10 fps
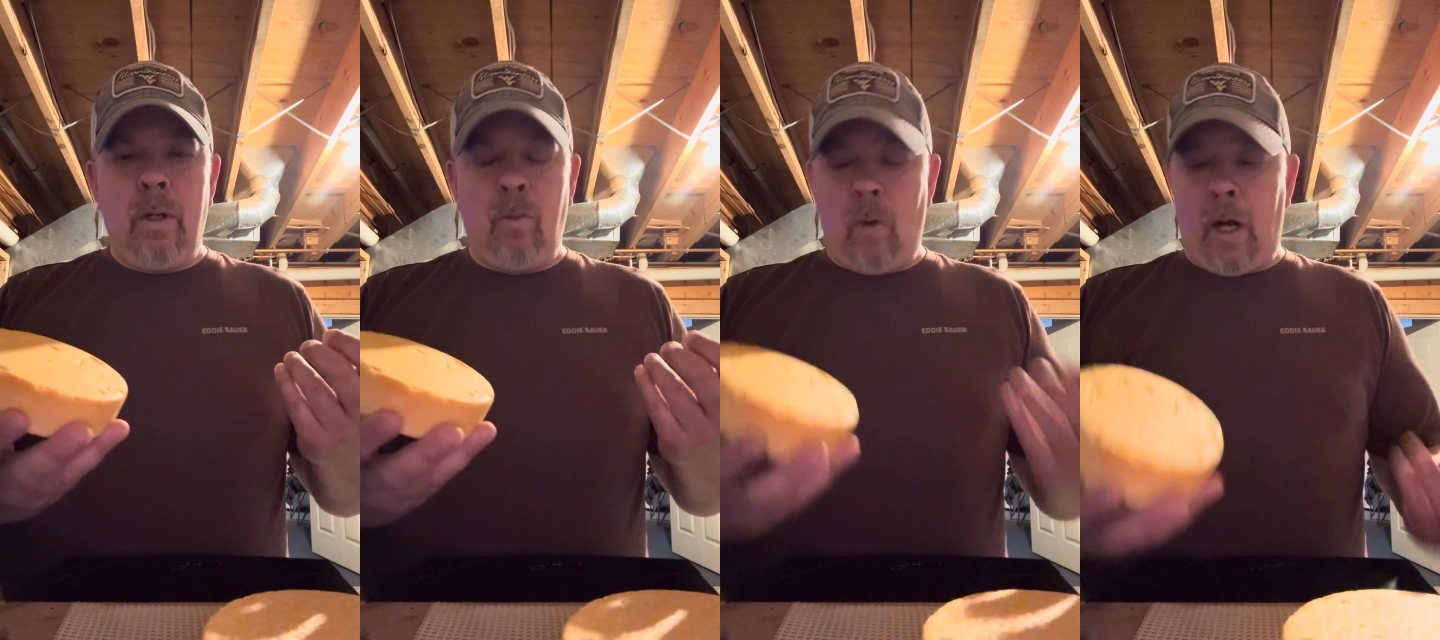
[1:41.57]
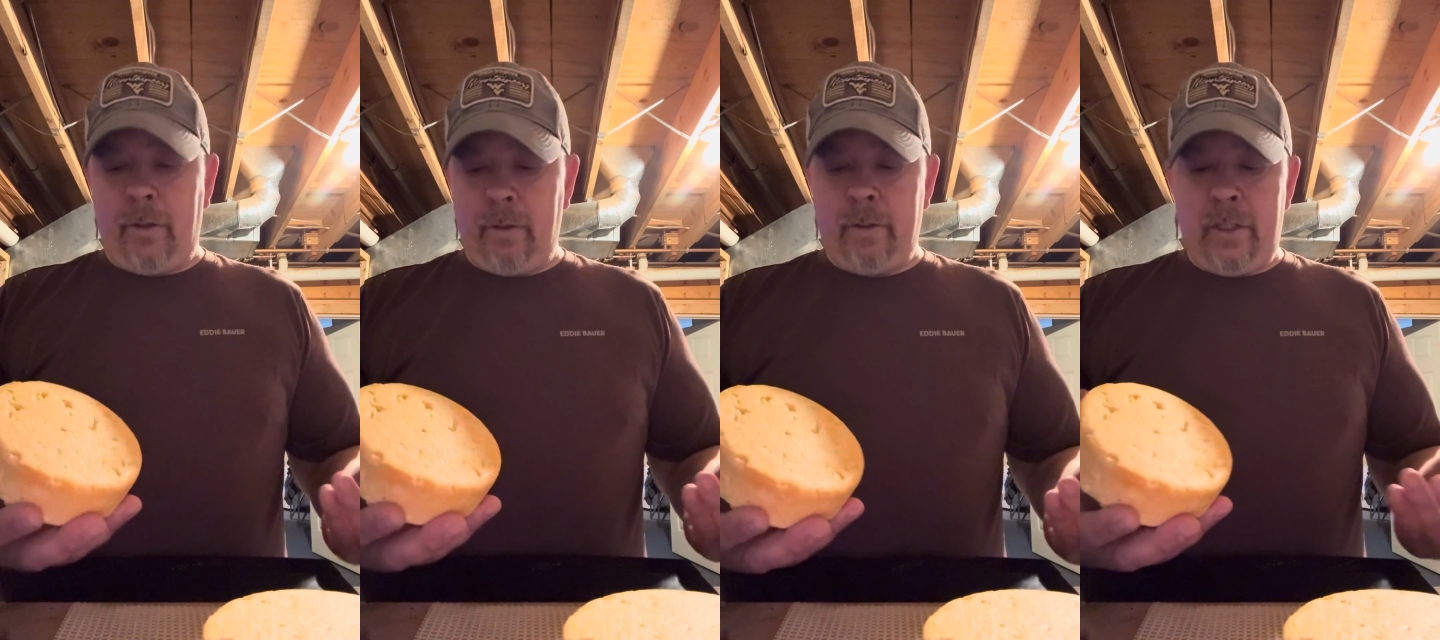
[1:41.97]

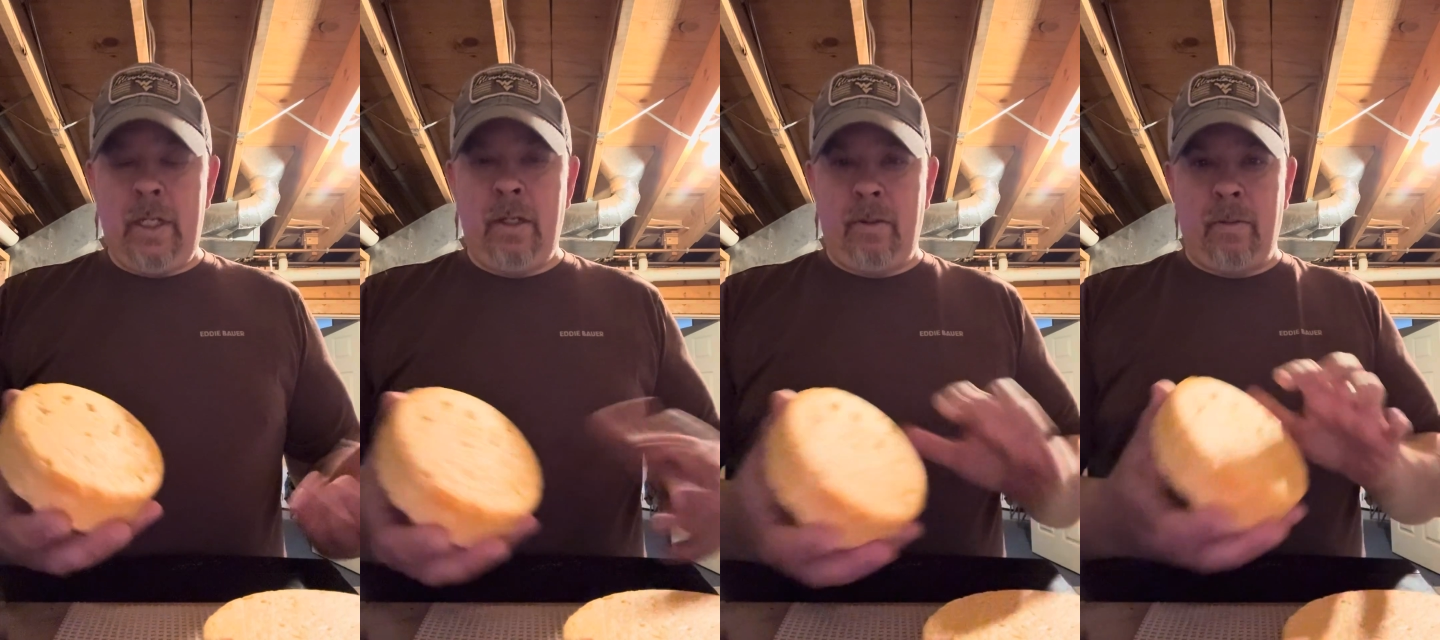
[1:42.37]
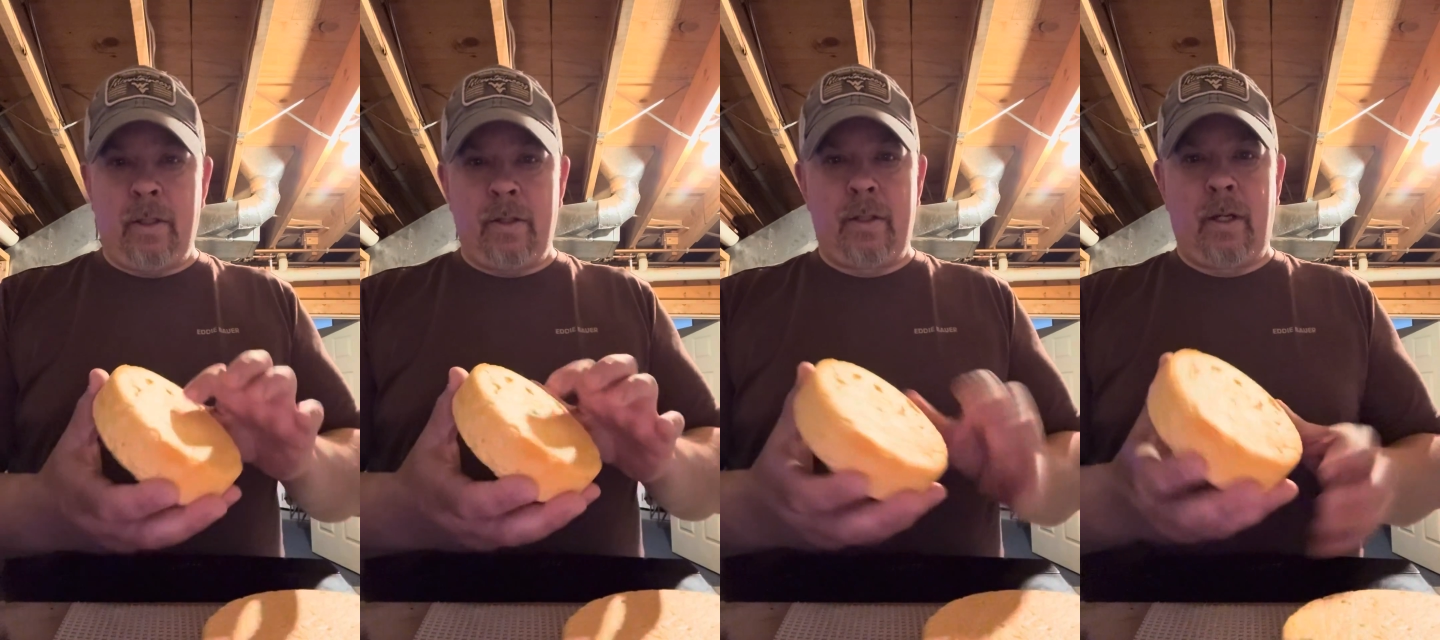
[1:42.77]
wash your cheese with
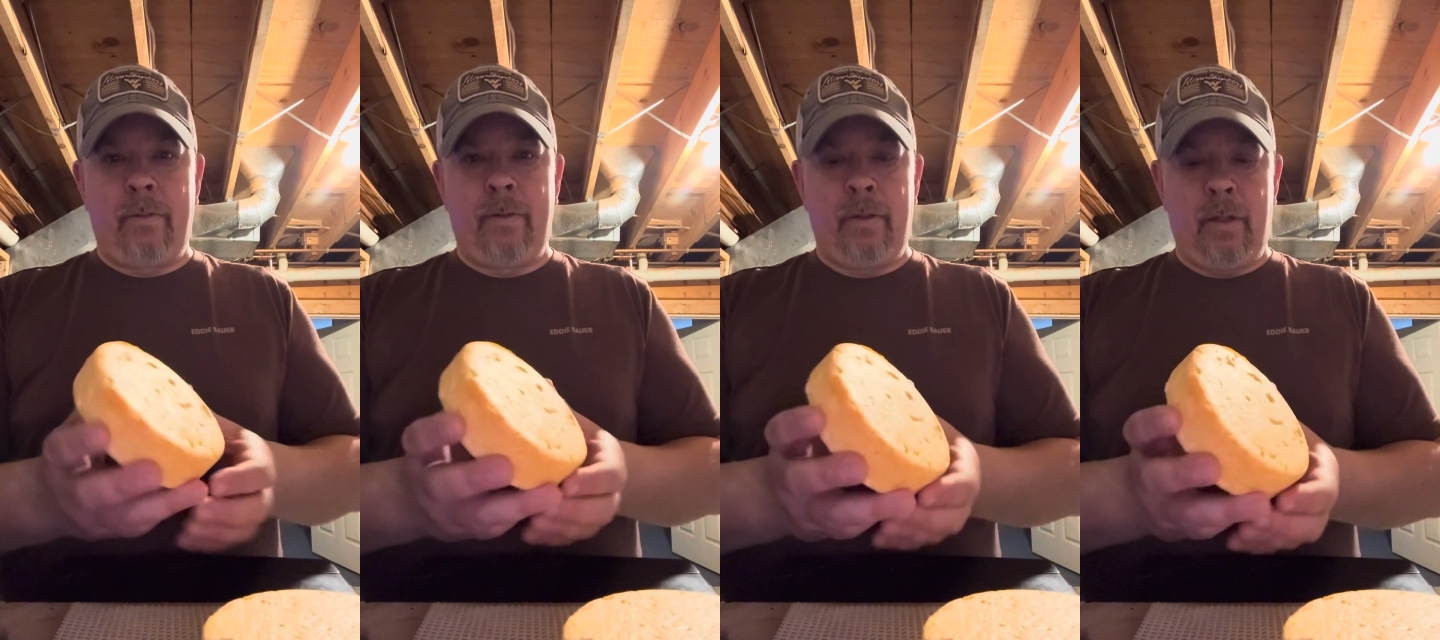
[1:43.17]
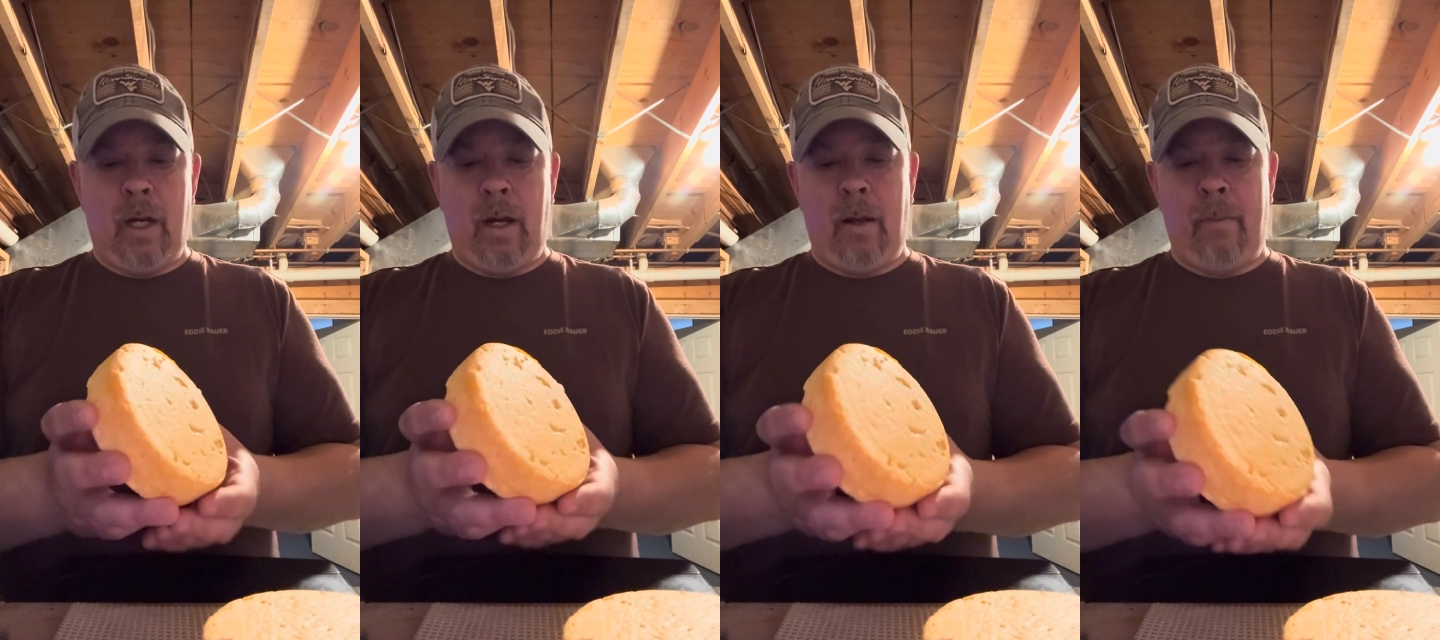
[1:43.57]
this stuff,
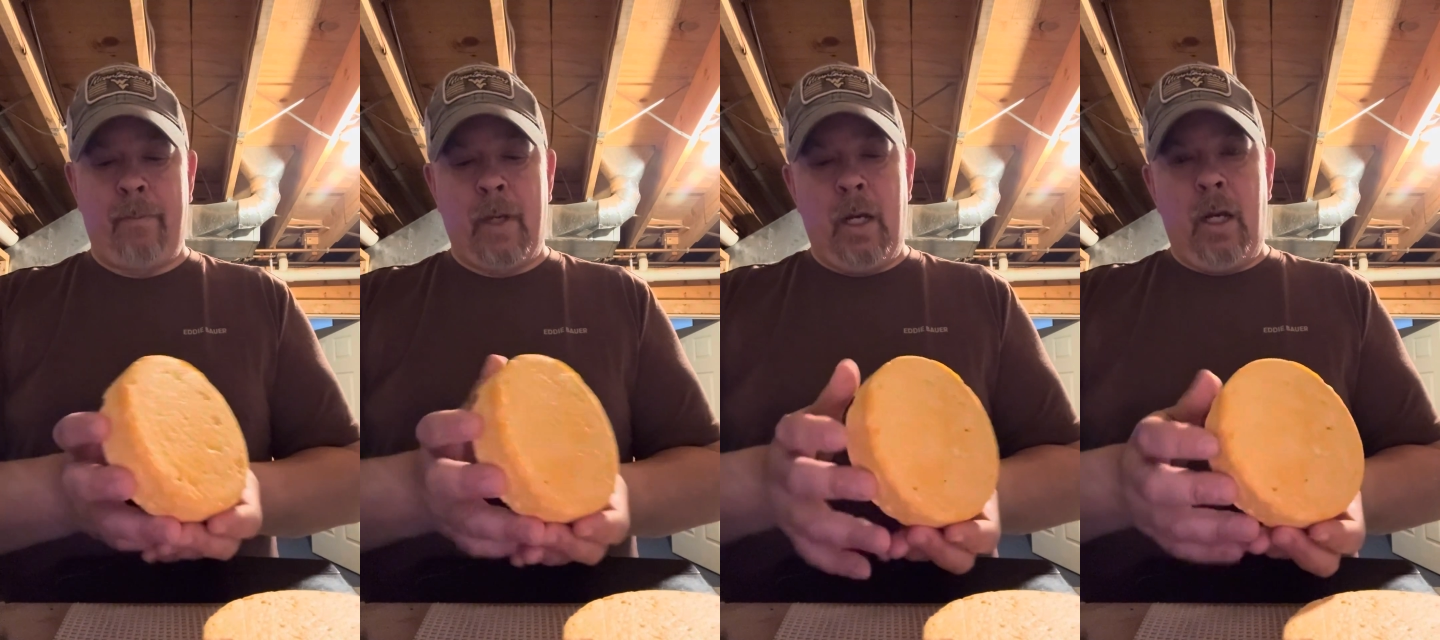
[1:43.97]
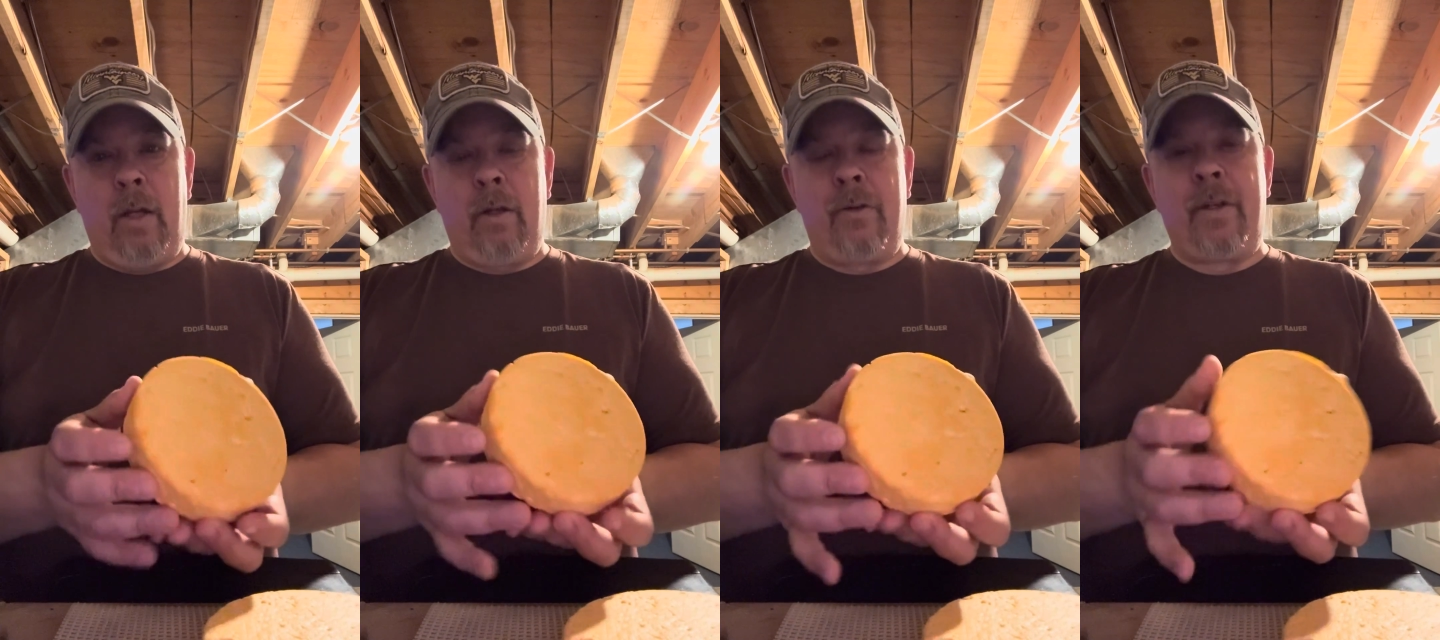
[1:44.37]

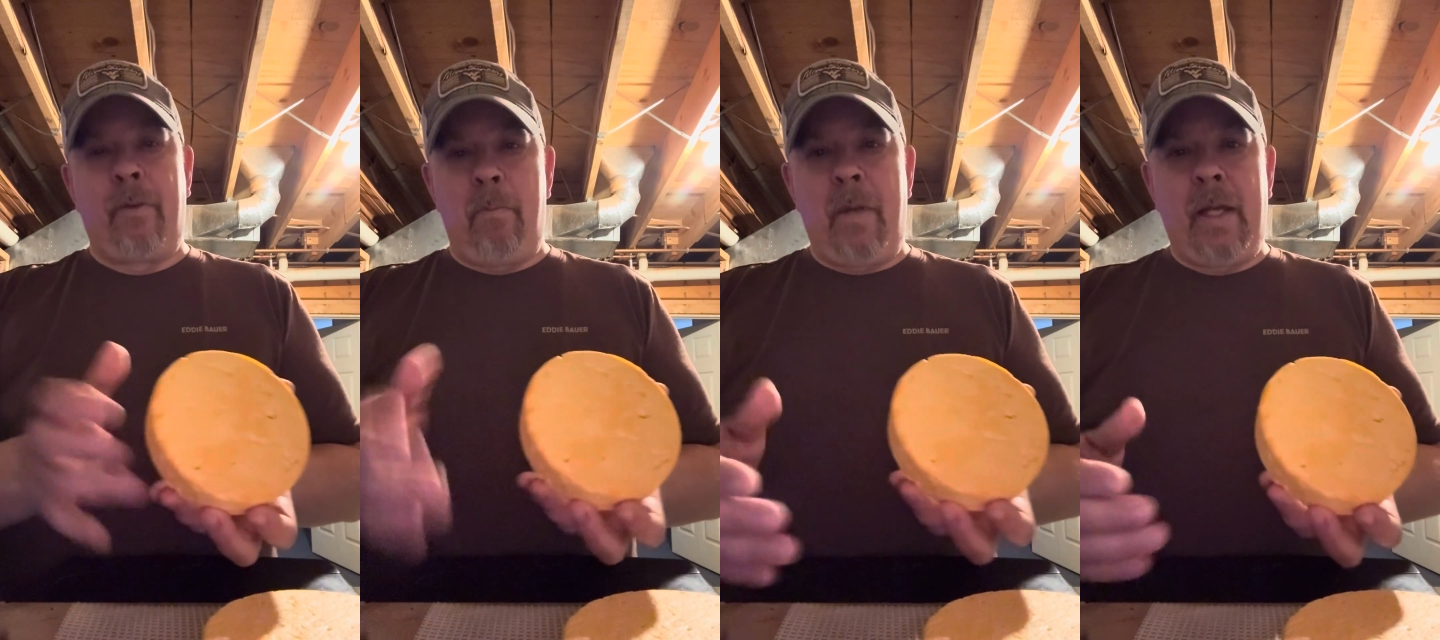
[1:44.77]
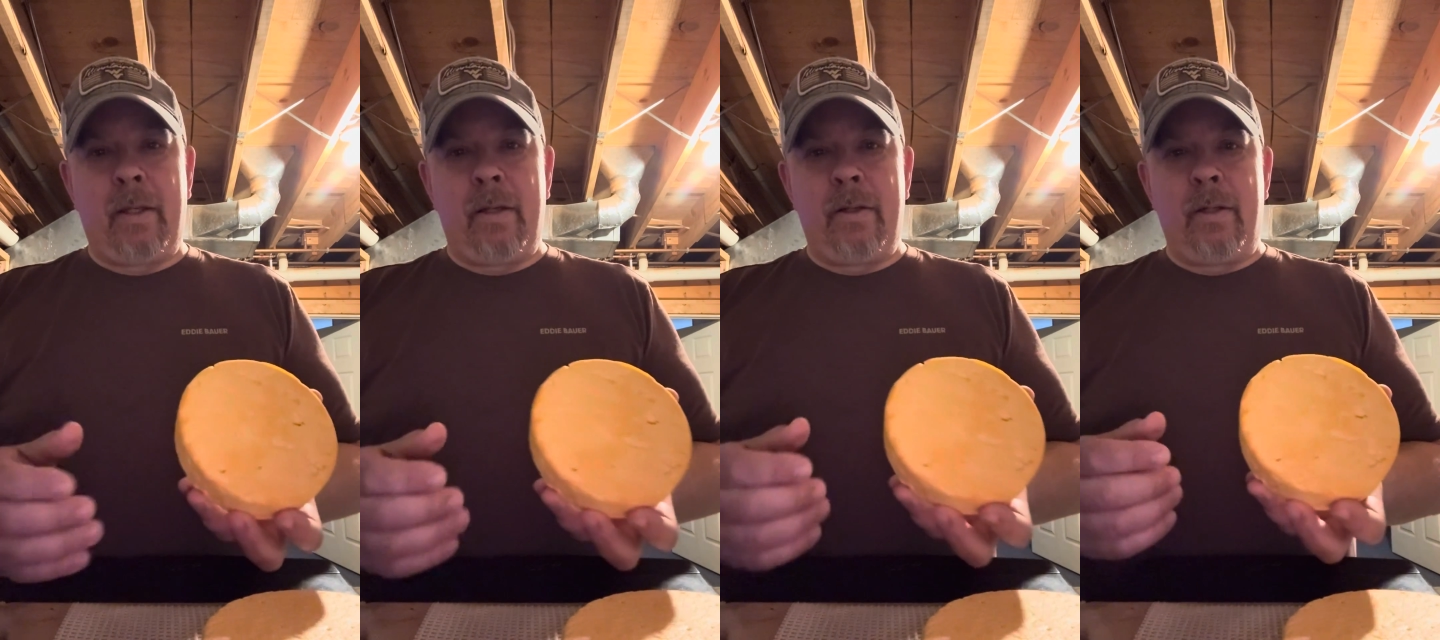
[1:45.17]
there's different
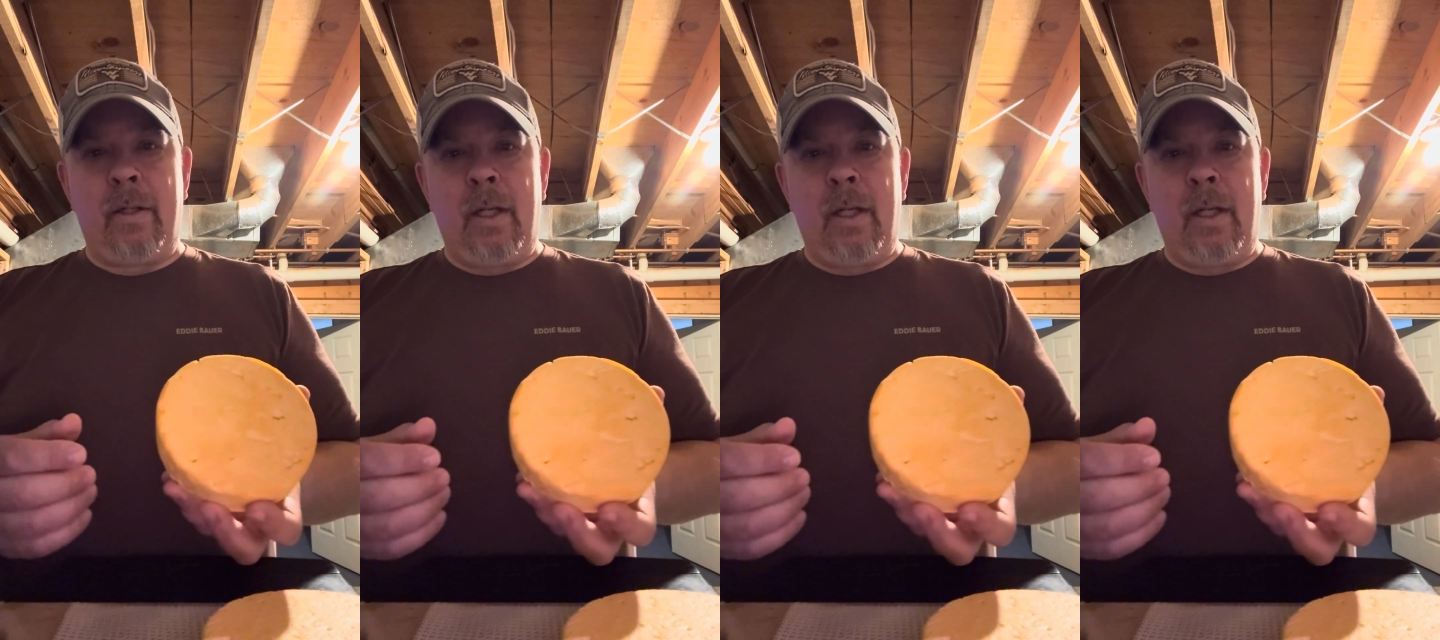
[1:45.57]
methods